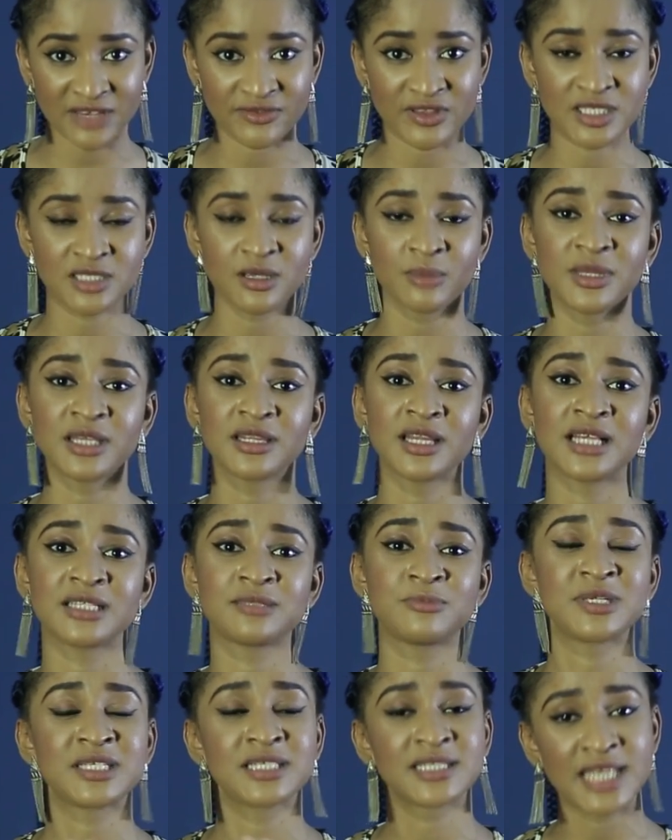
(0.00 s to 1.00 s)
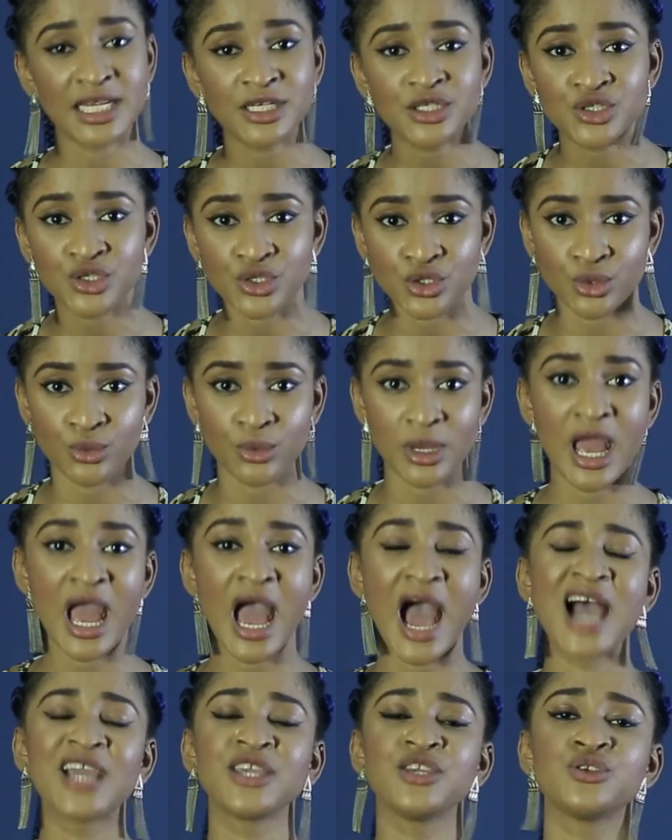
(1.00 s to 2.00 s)
If there's something that's been said to you
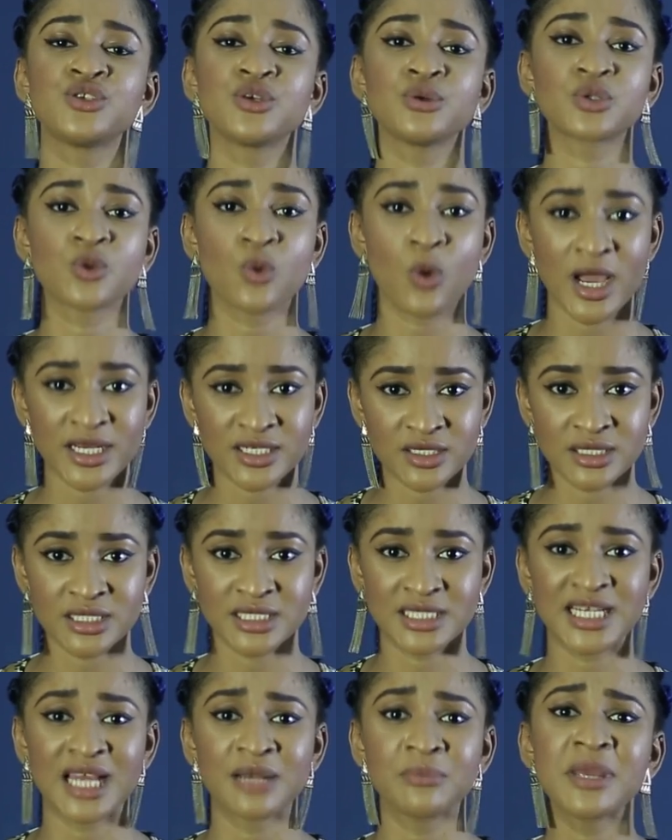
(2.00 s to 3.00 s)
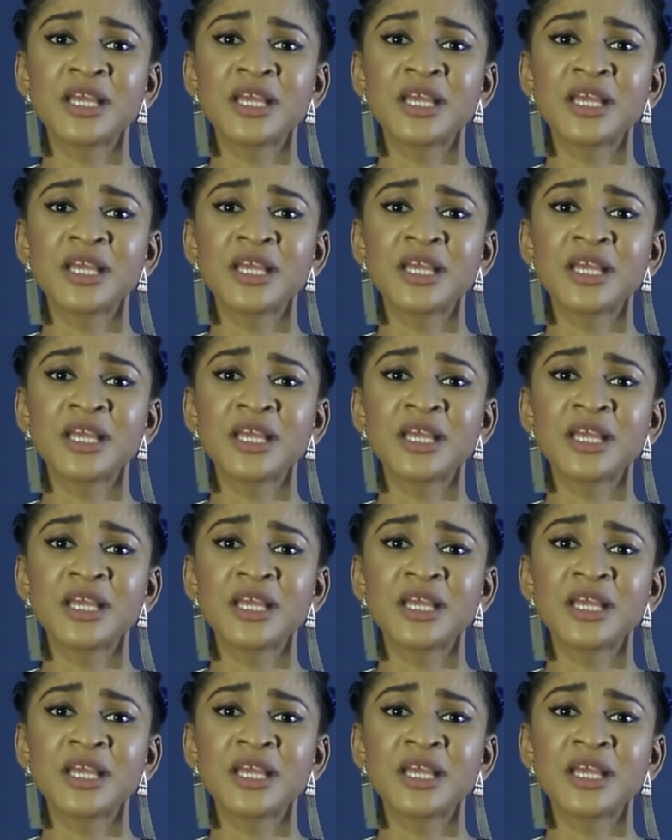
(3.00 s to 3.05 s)
and you don't quite understand,